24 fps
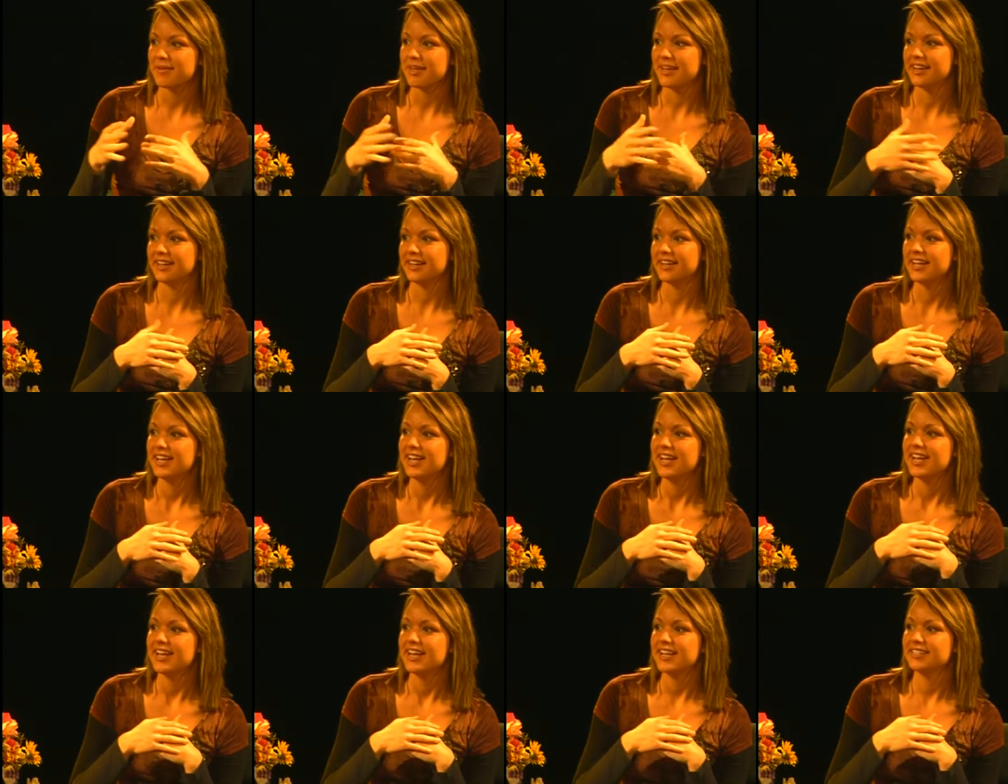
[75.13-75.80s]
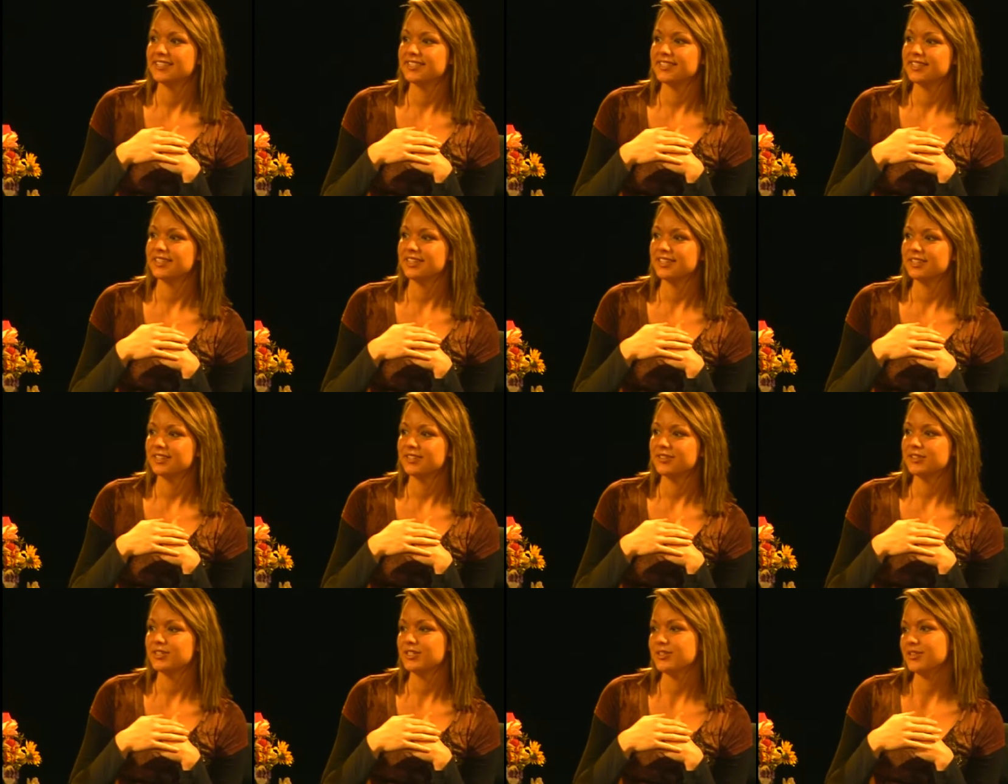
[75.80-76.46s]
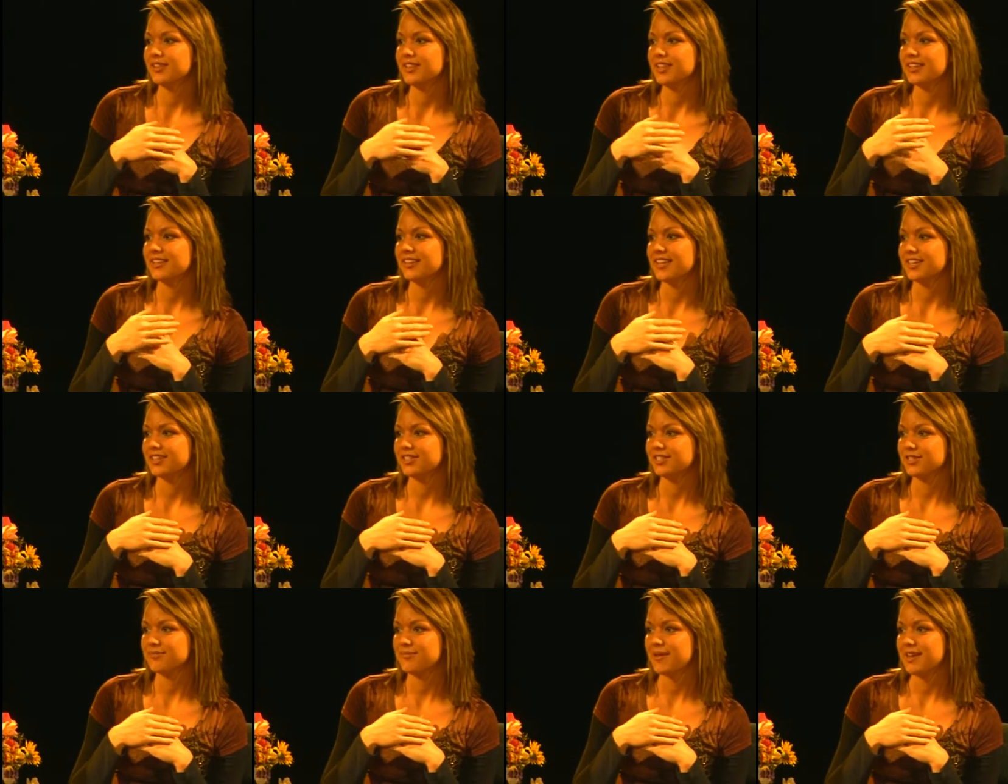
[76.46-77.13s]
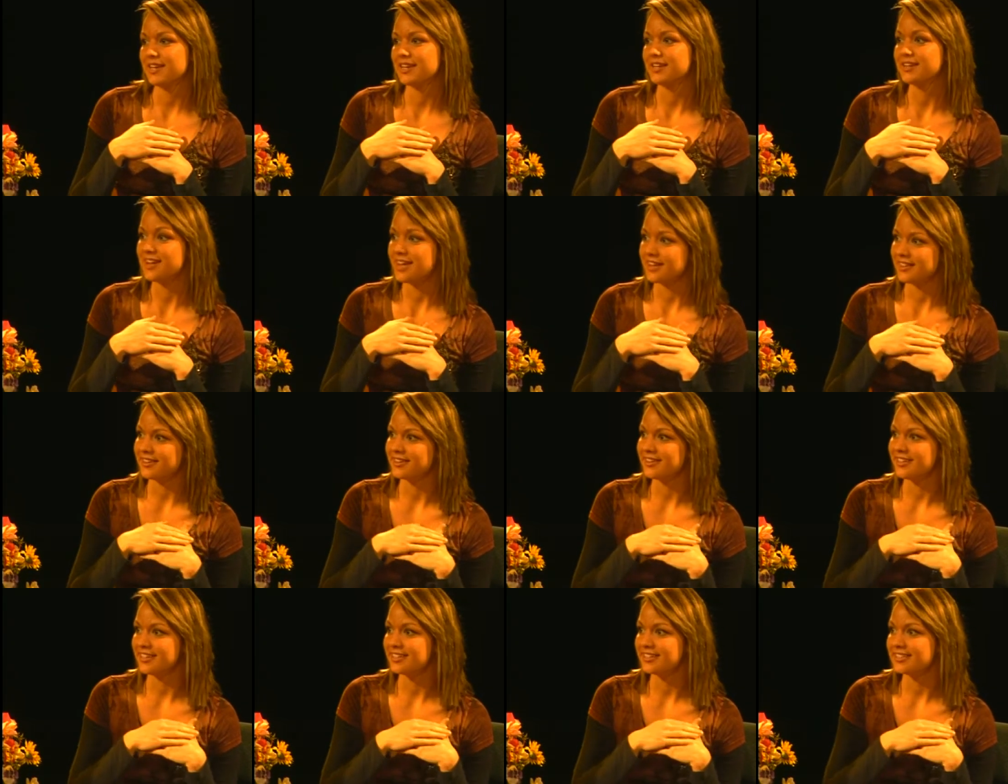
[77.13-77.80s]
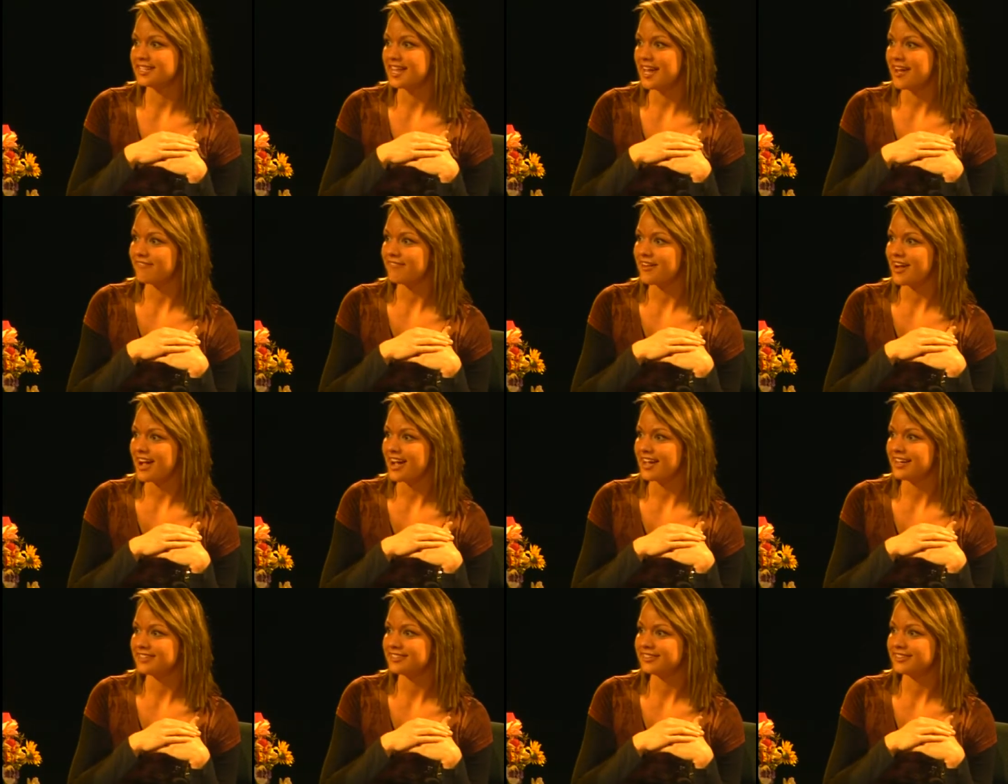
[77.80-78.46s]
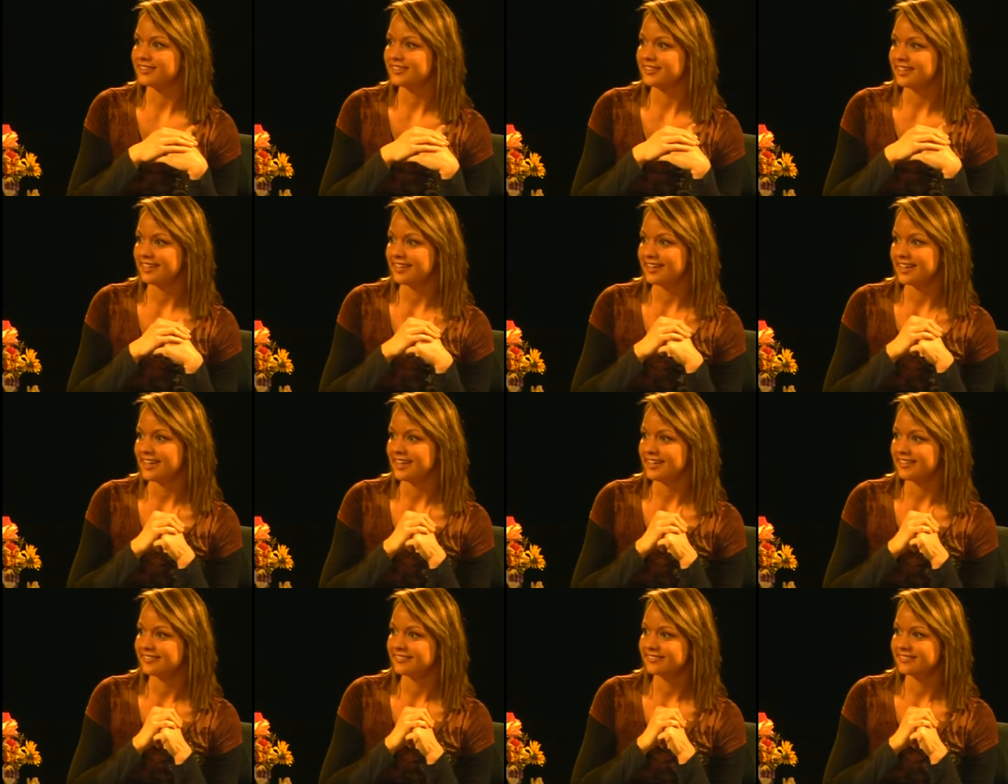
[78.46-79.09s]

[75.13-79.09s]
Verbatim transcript: And is there, do you think they should make another Hills Have Eyes or anything?